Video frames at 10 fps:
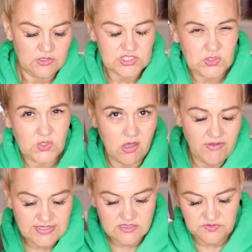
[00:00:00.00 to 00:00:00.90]
So
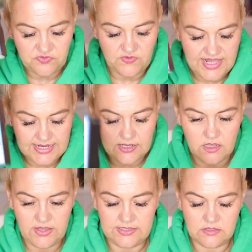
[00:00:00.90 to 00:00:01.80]
kind of in
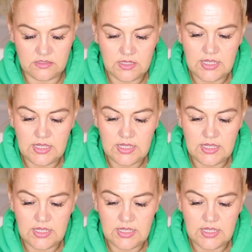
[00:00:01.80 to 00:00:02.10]
line.